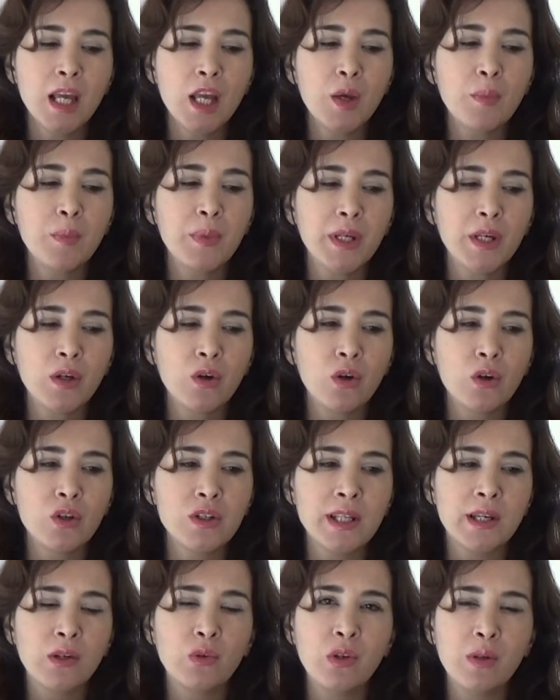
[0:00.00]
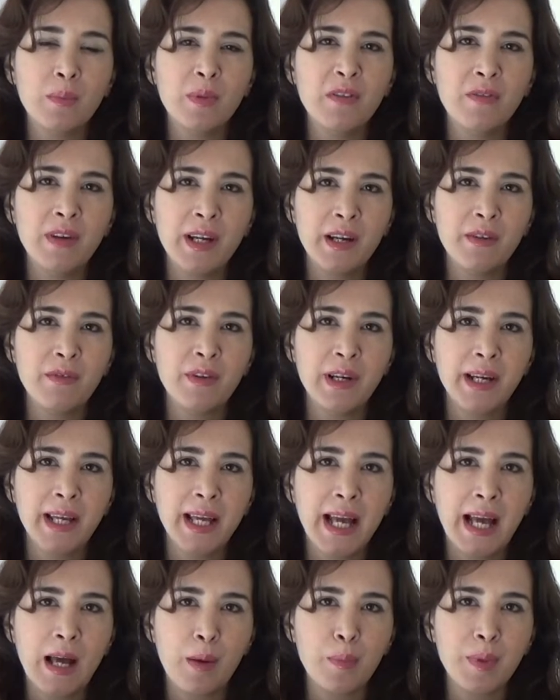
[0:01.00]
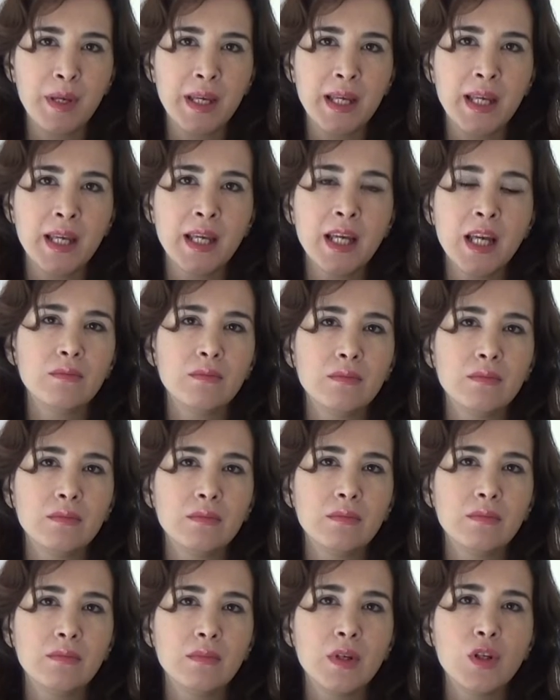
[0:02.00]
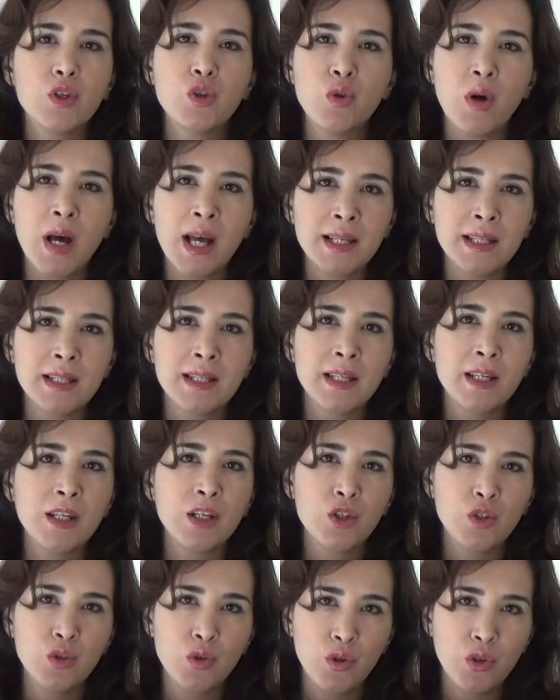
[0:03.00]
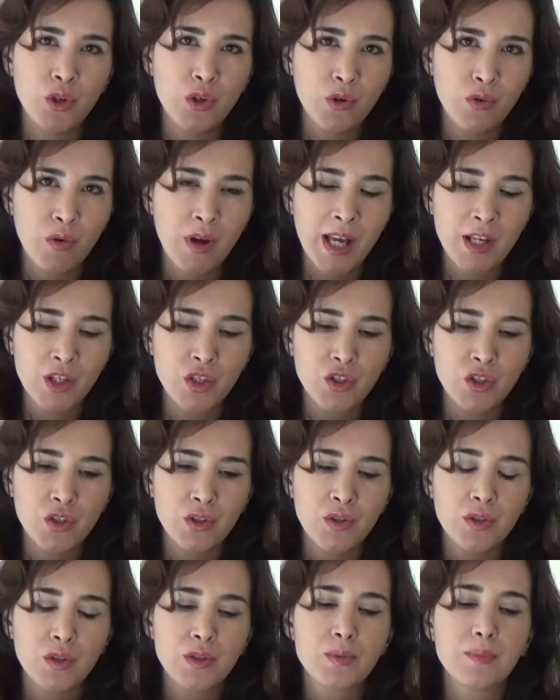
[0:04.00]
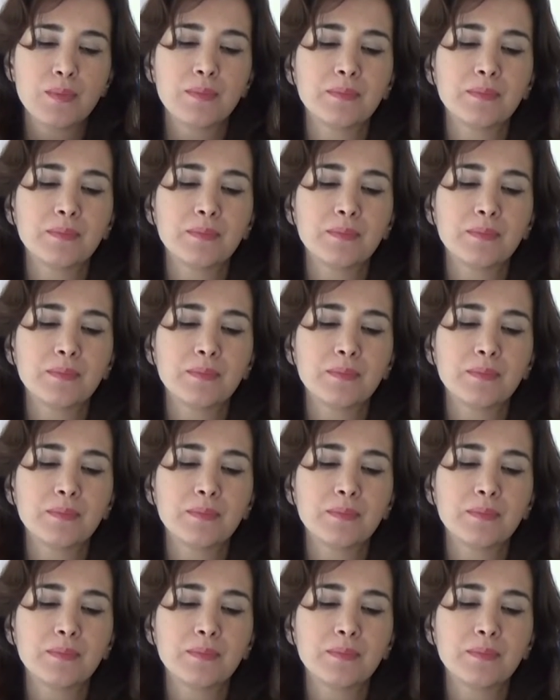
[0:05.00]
because I will be very, very happy to answer to your questions.